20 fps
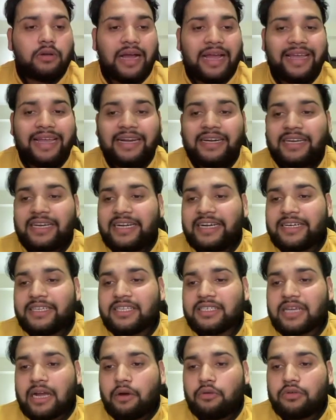I can delete
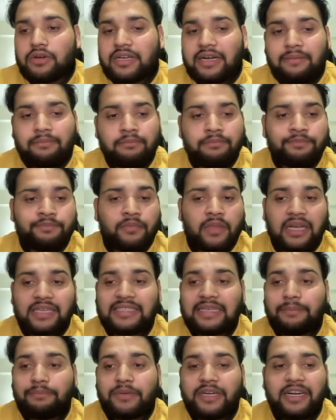this outcome
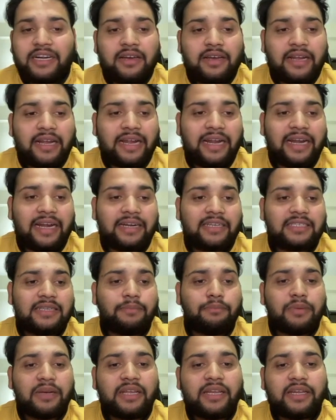accepted and
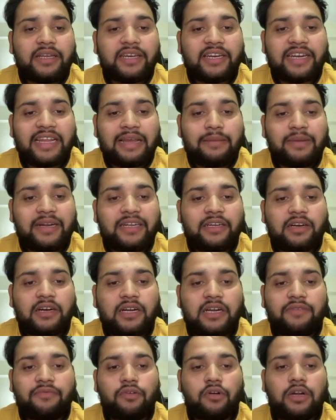simply rename it a
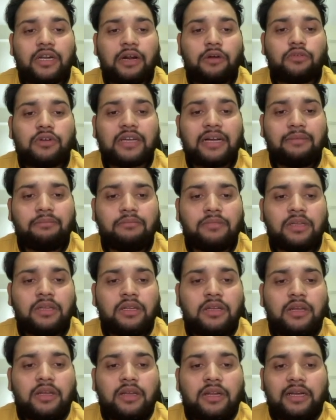default outcome.
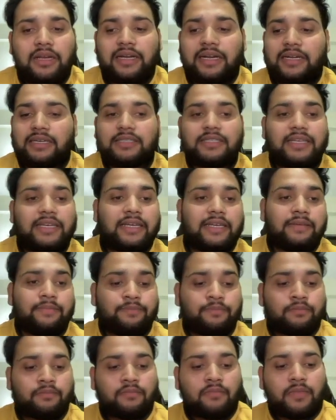Let's say
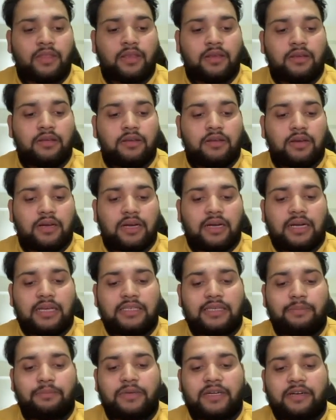
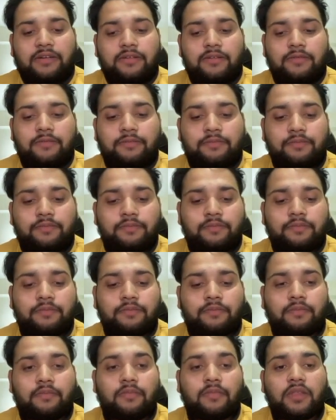accepted,
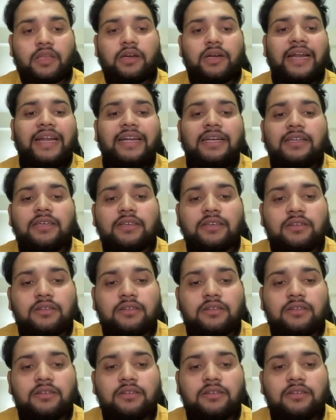right?